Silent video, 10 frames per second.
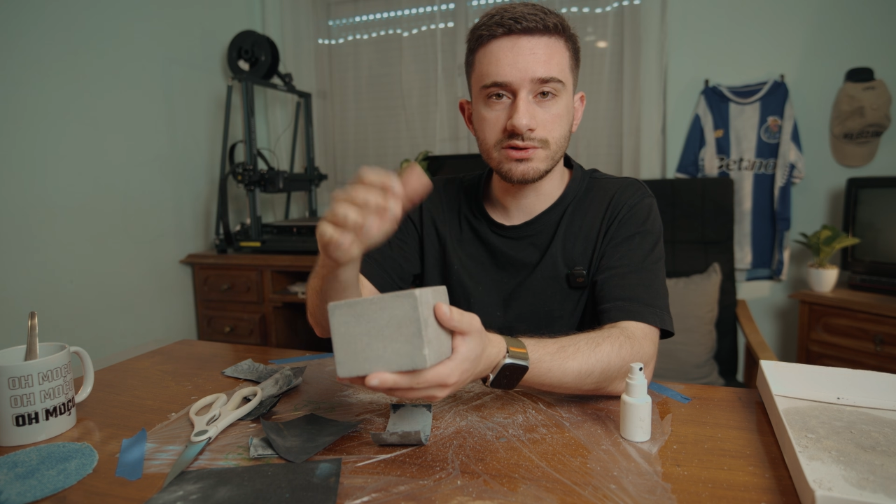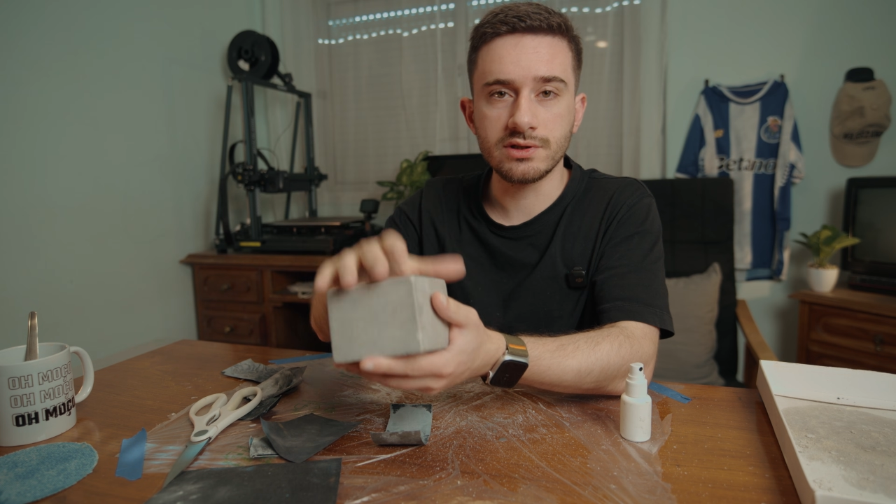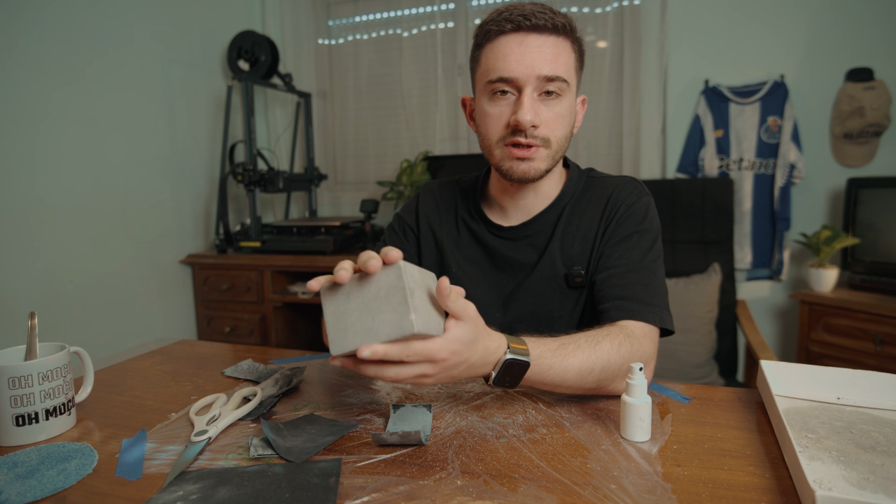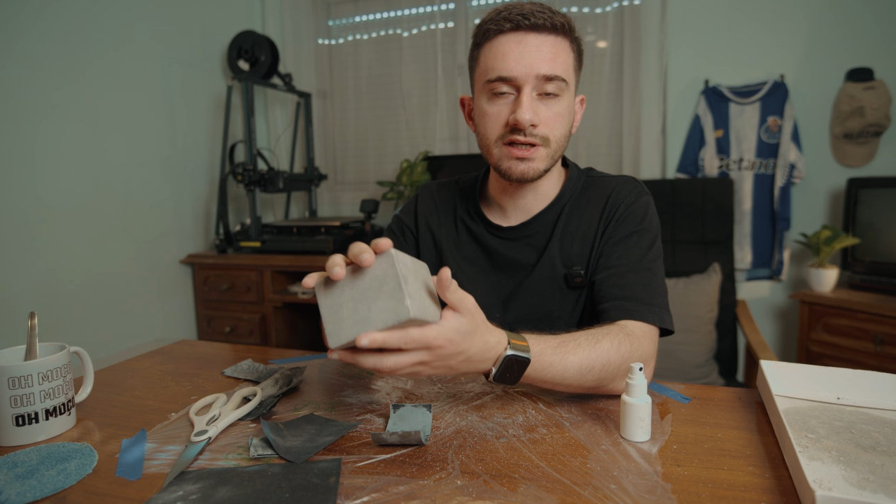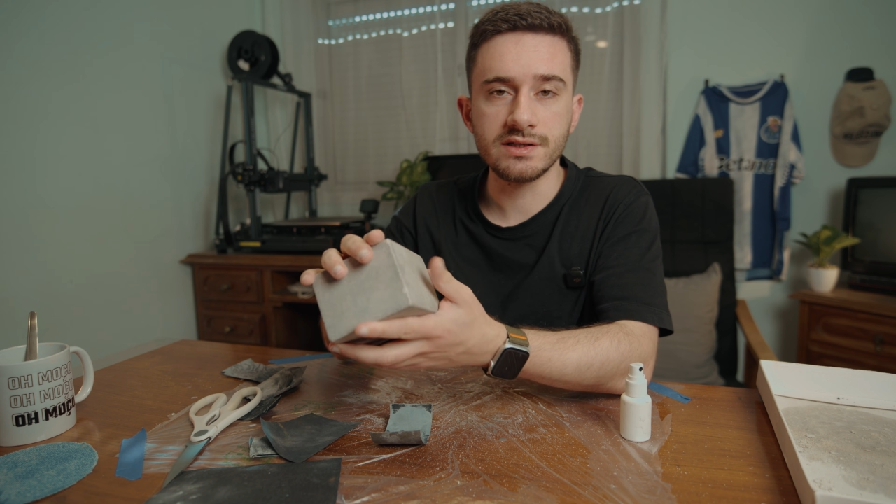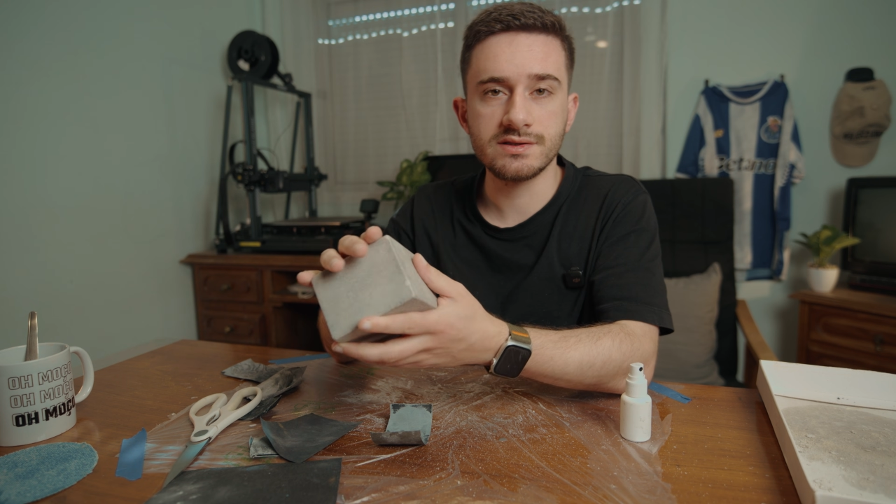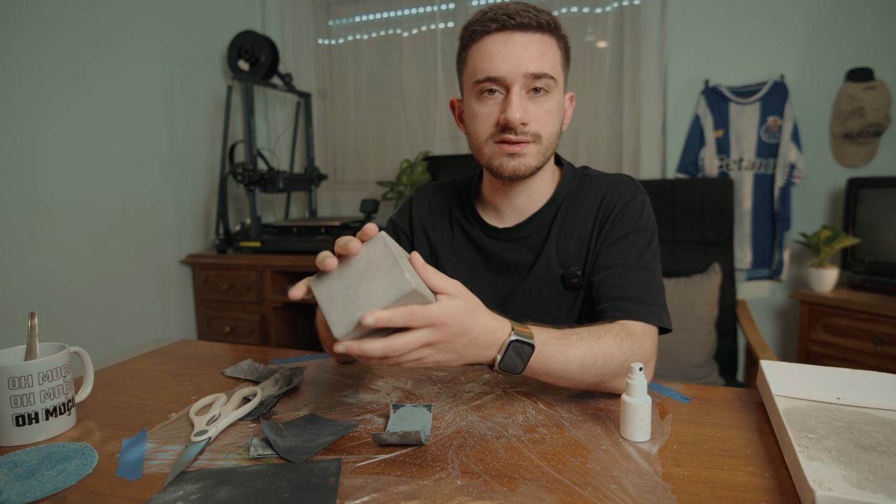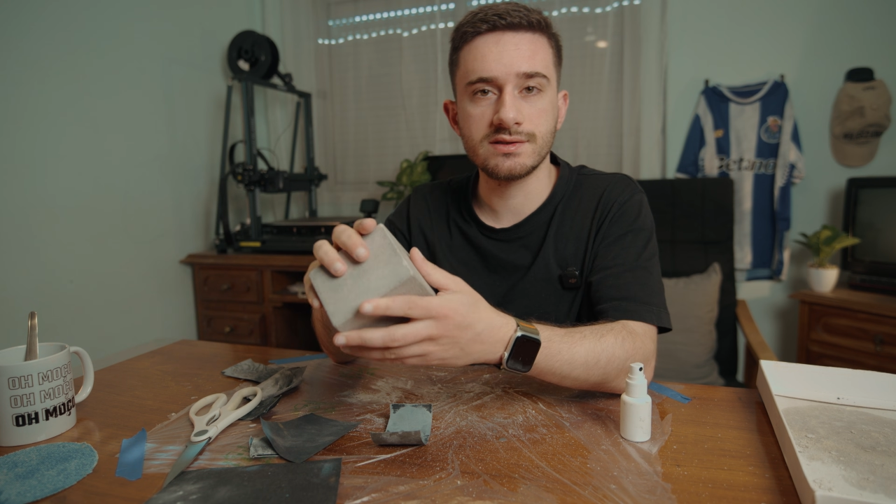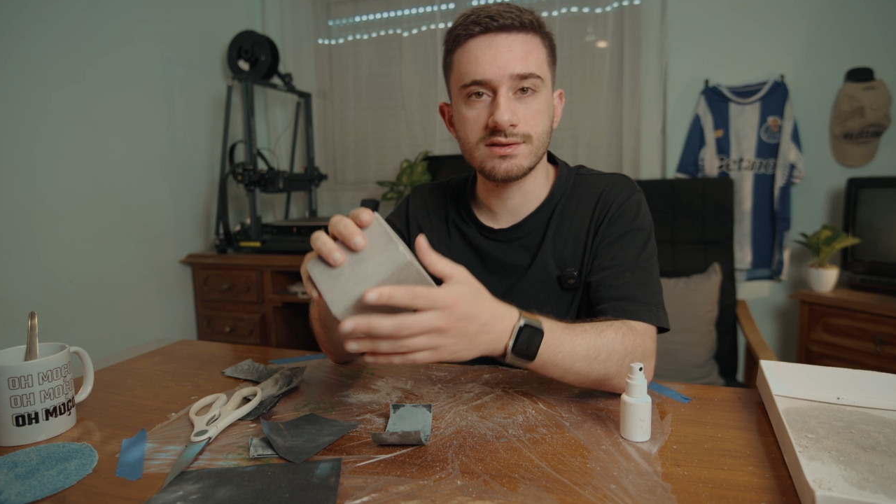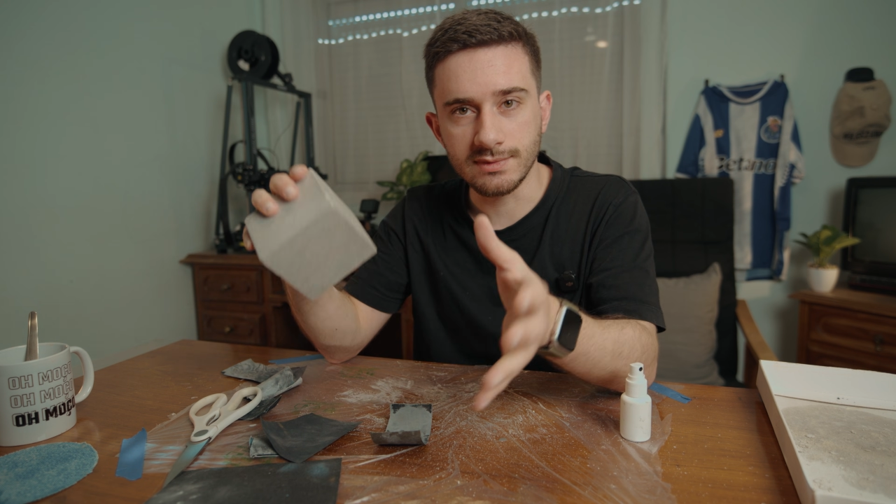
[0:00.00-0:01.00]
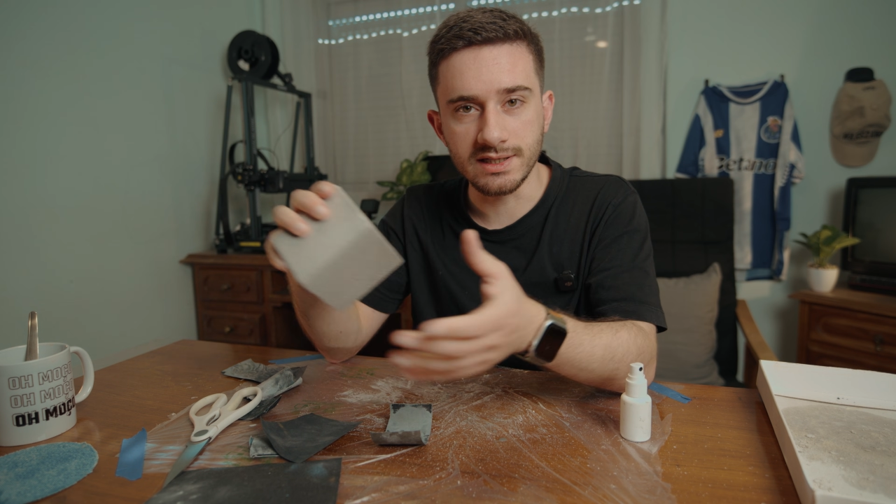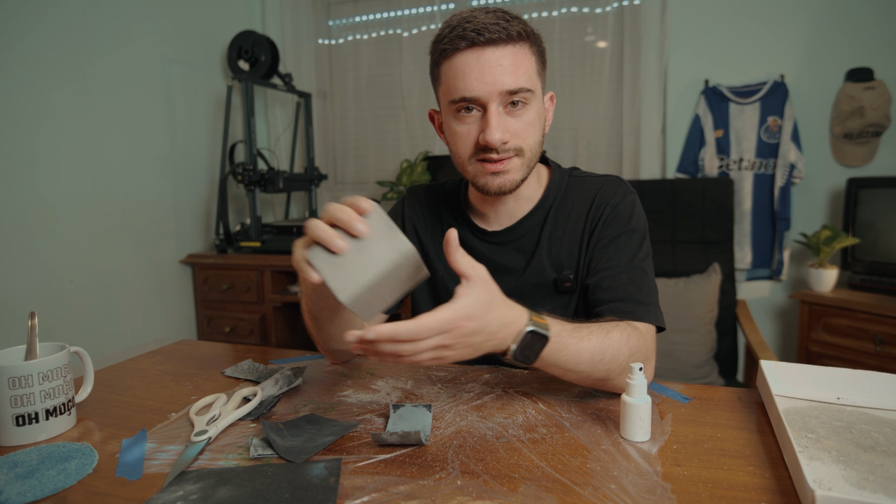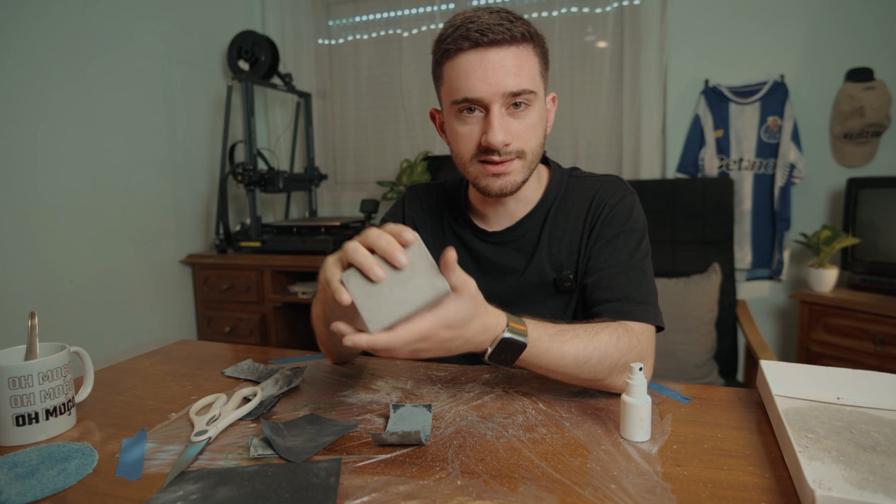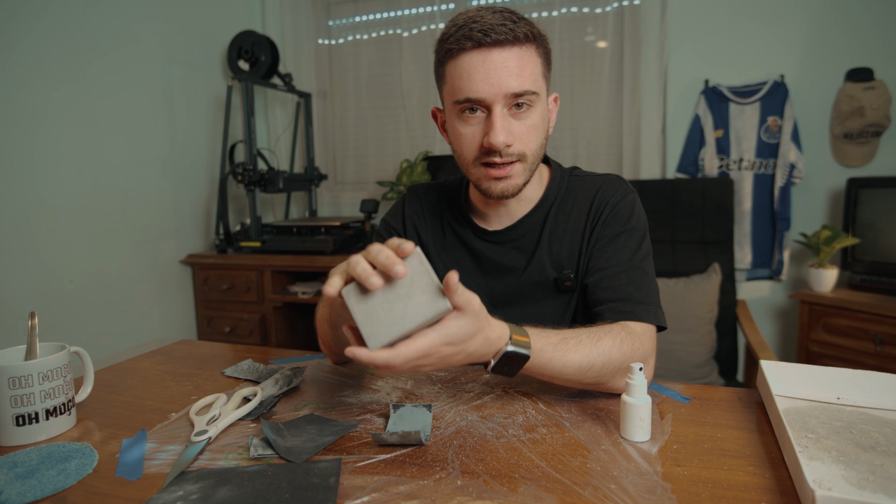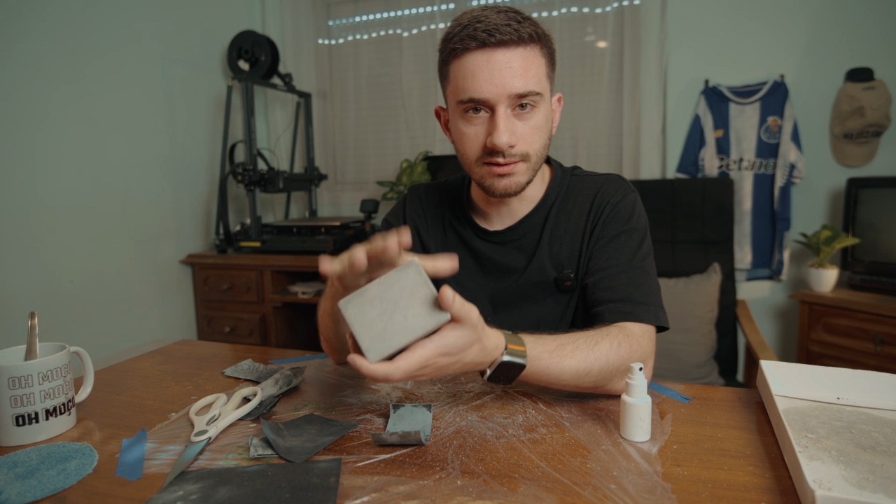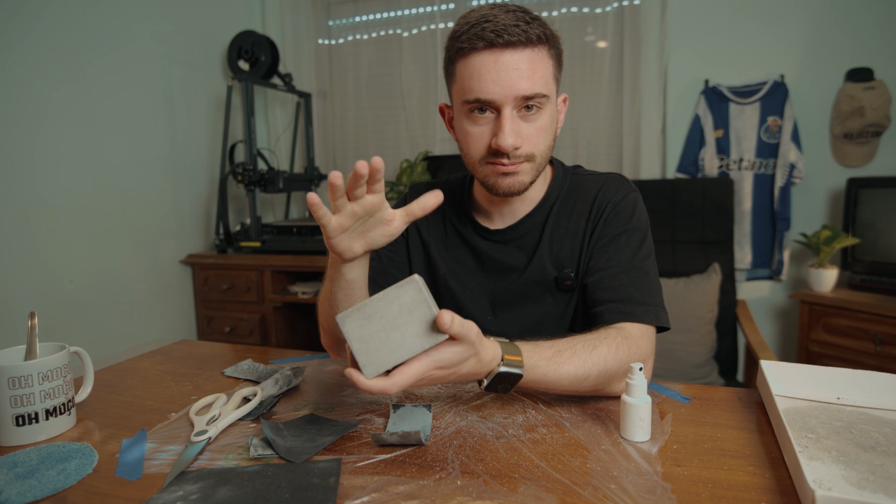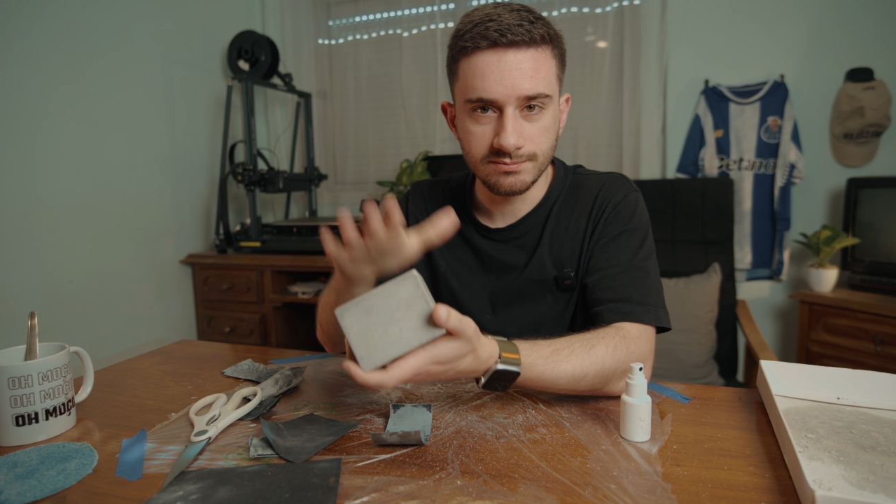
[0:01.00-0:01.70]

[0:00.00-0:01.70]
to the base, and it's done.